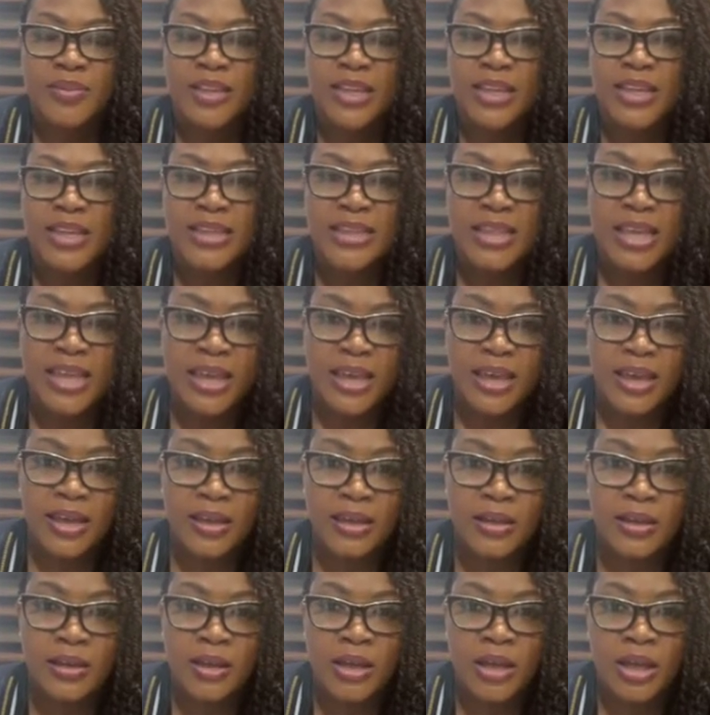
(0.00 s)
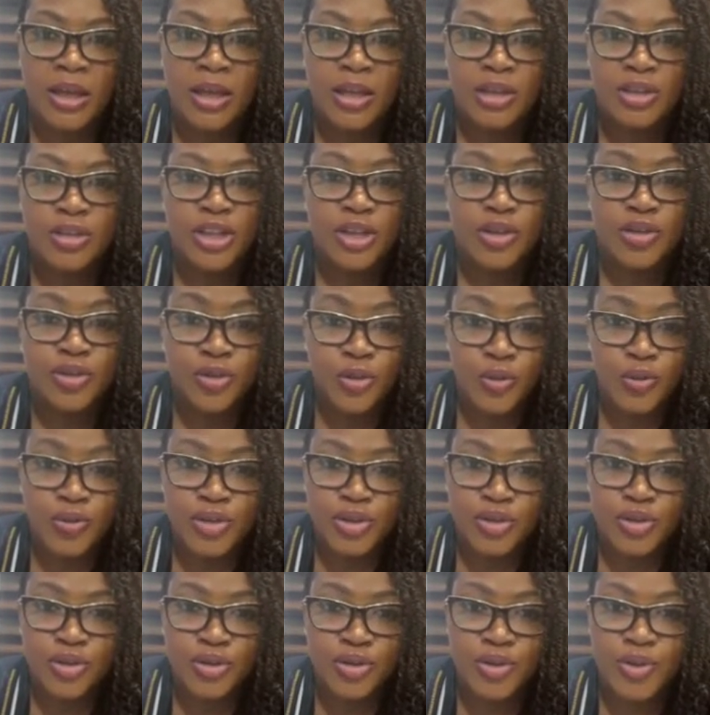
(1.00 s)
they
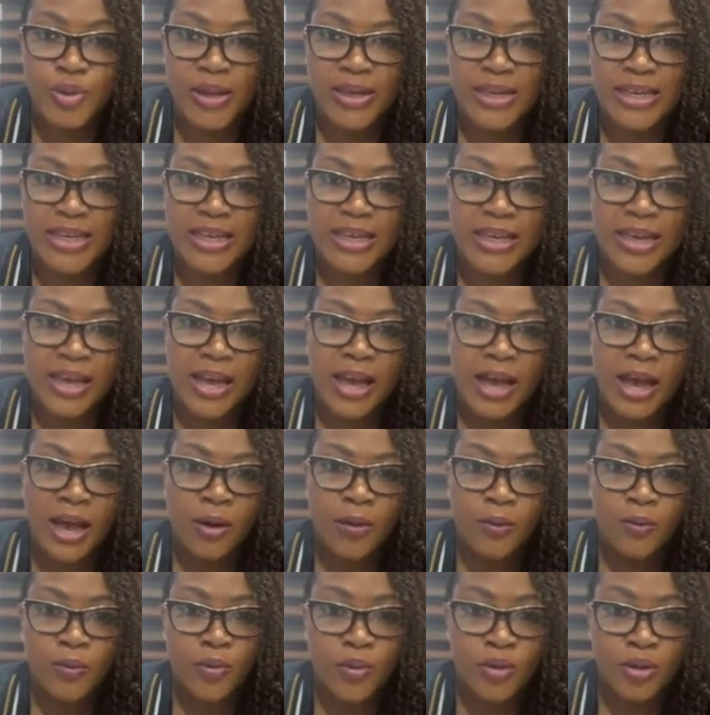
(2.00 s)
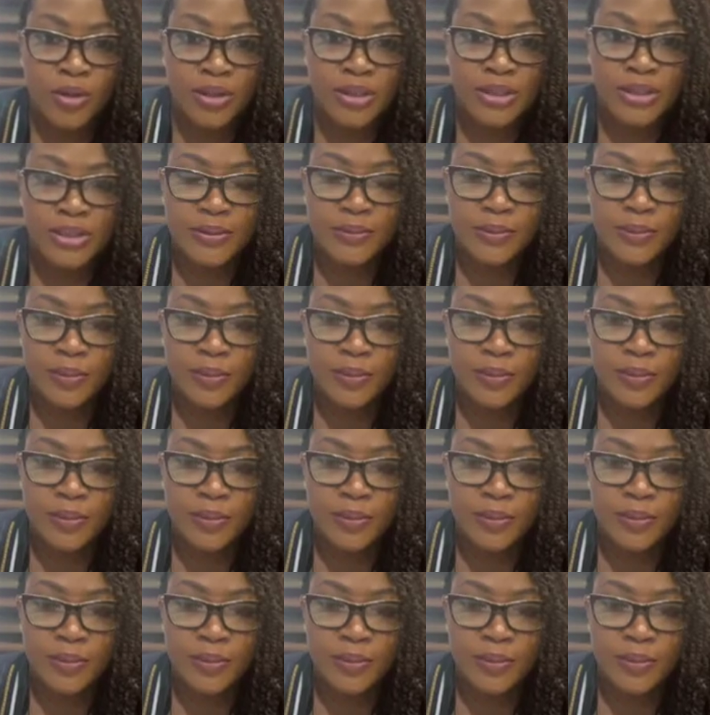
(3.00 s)
don't usually award